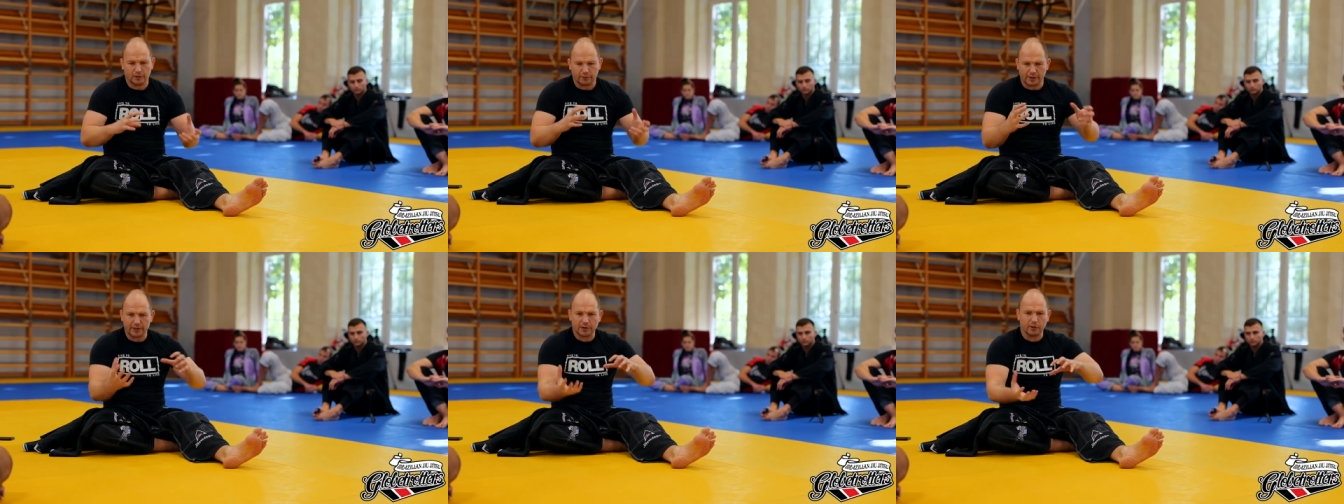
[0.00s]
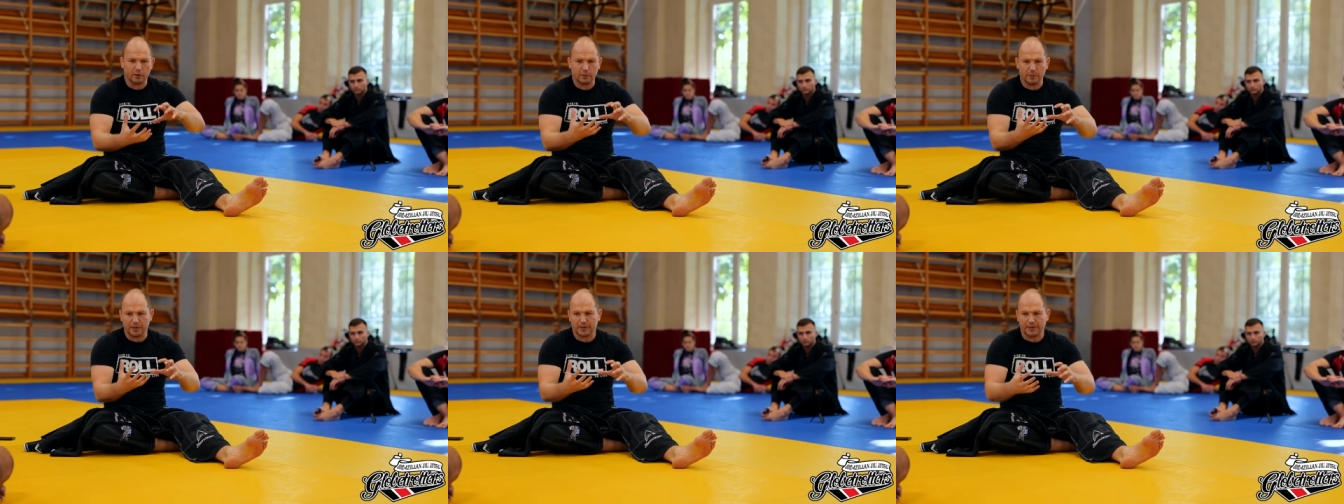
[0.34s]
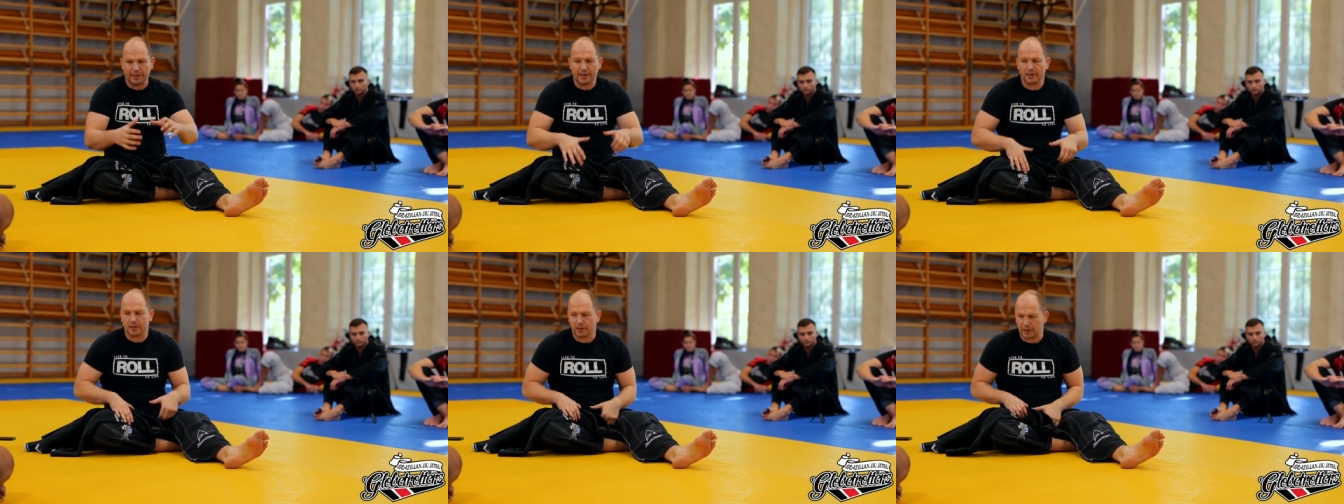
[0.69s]
address those
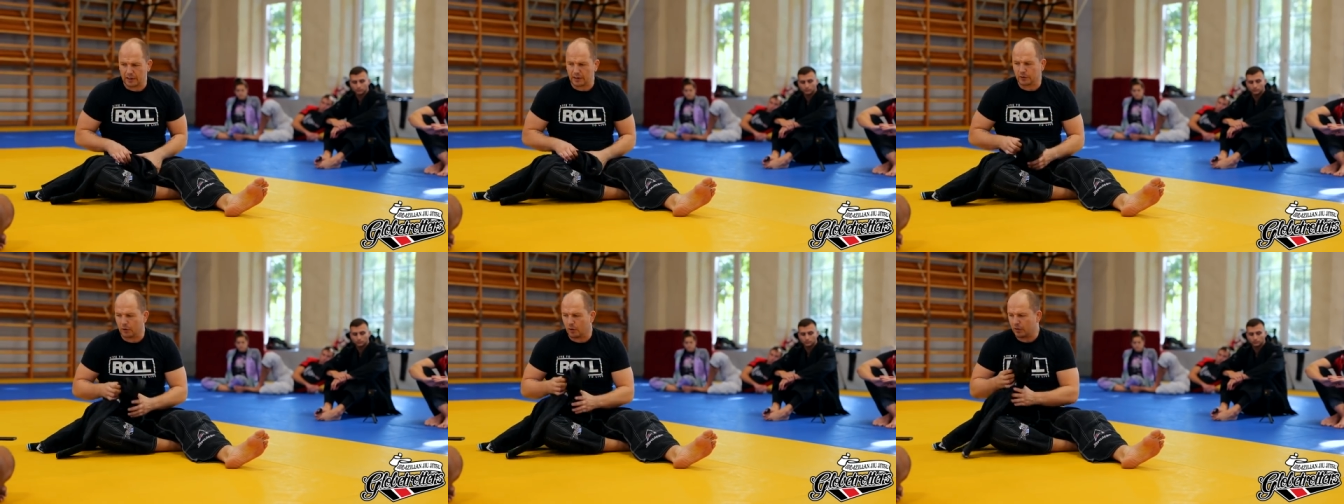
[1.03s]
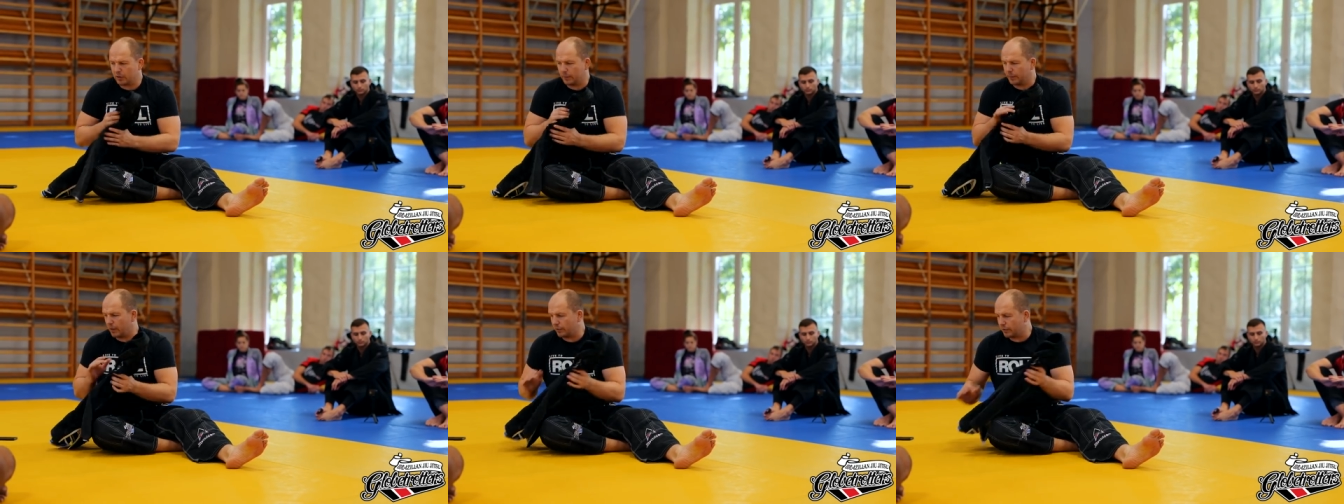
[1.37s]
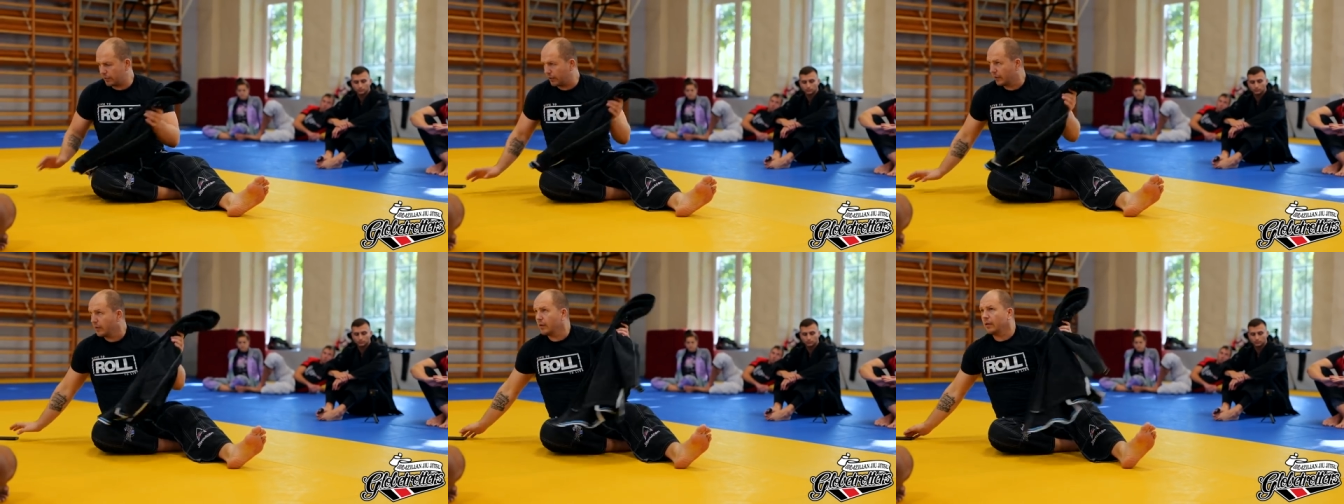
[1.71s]
mistakes I talked
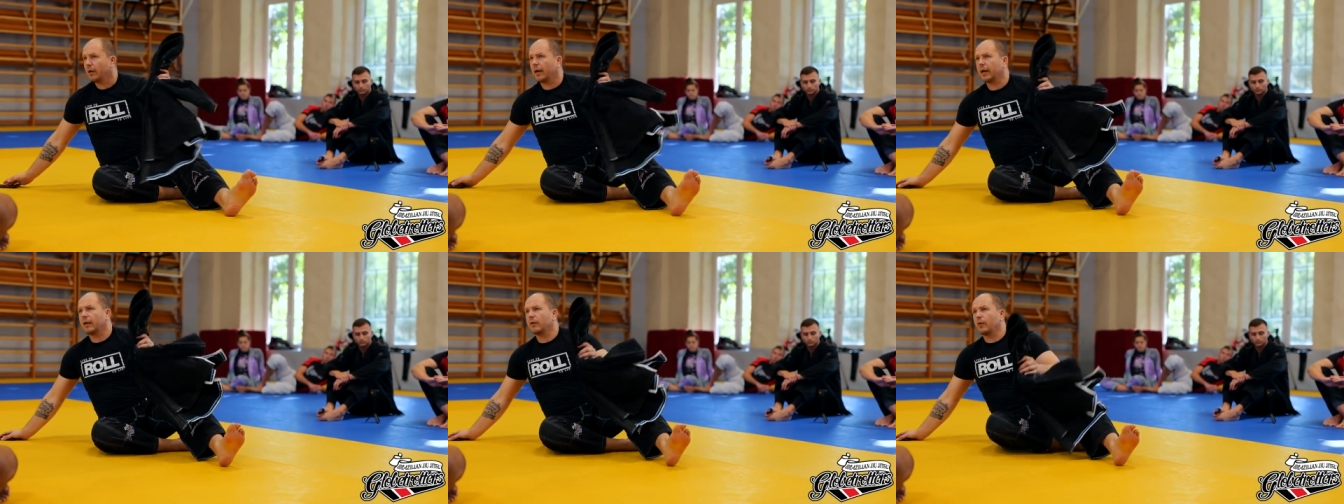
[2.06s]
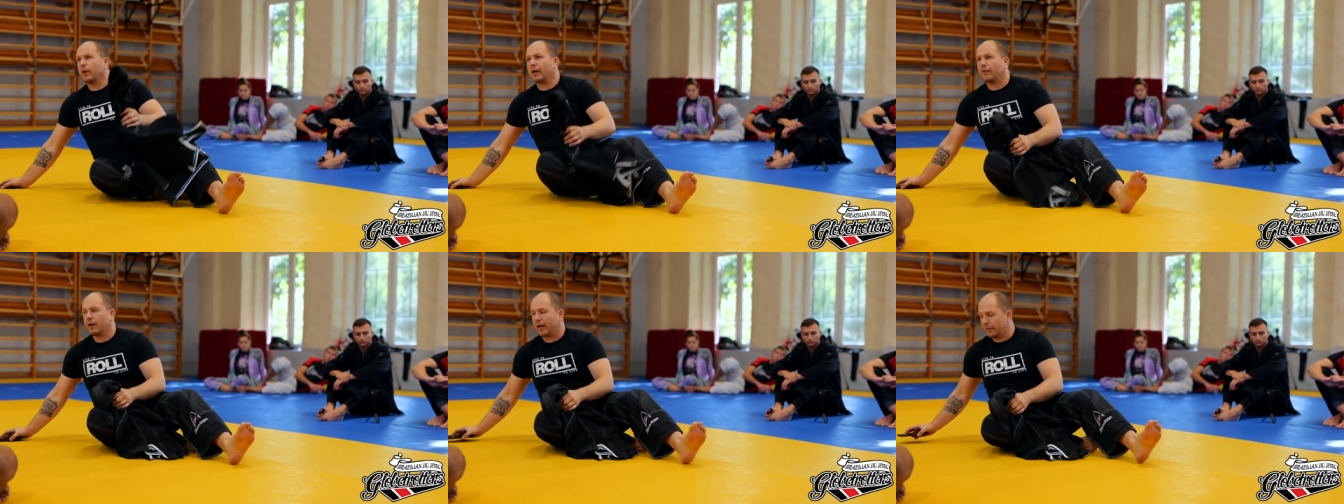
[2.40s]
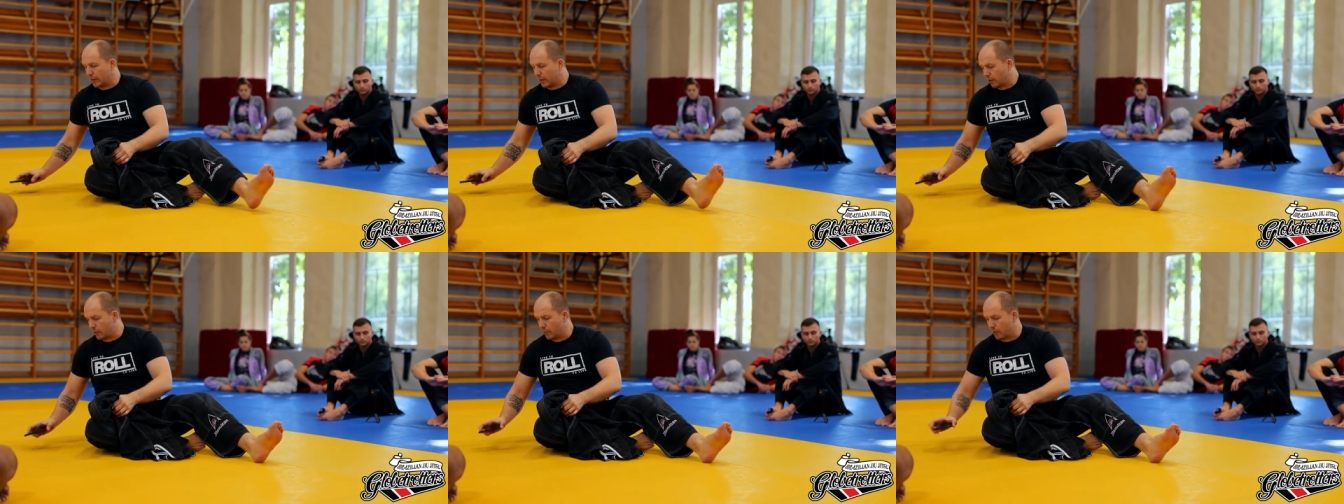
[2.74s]
about, and we have half
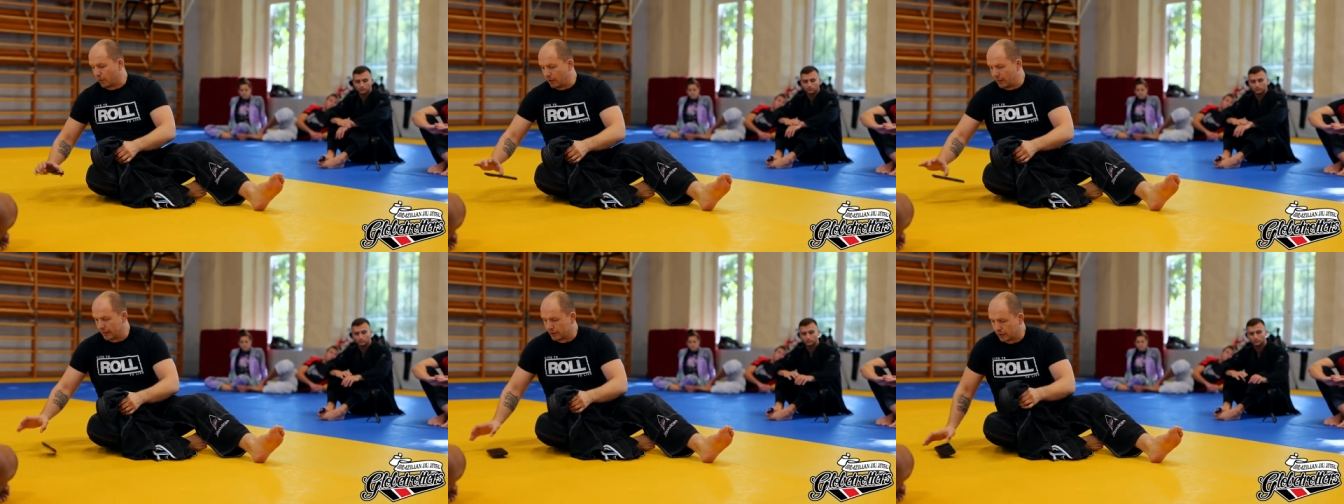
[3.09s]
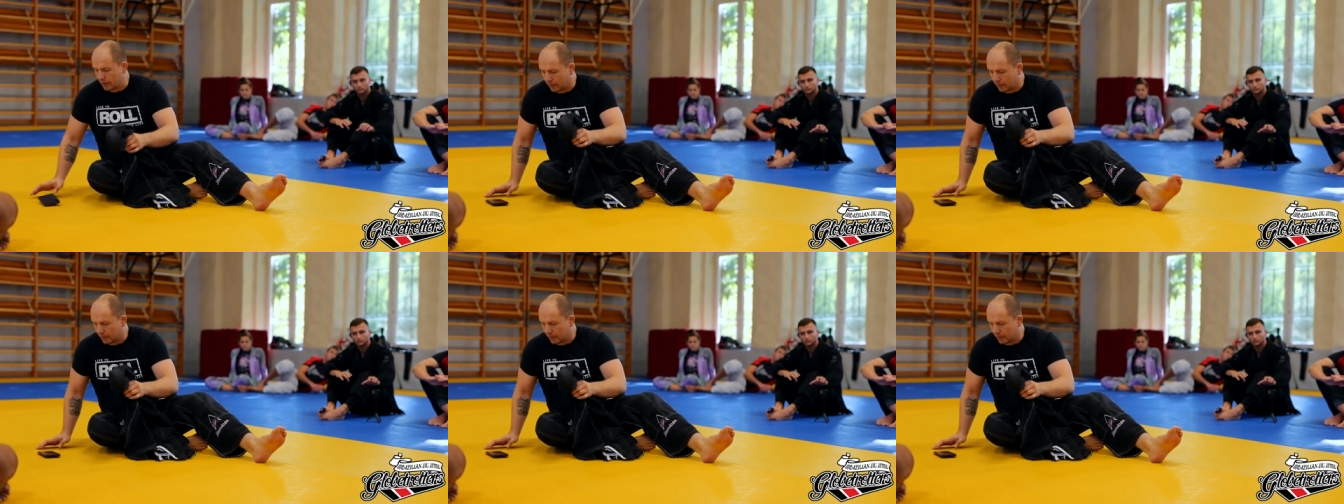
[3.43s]
an hour more. Let's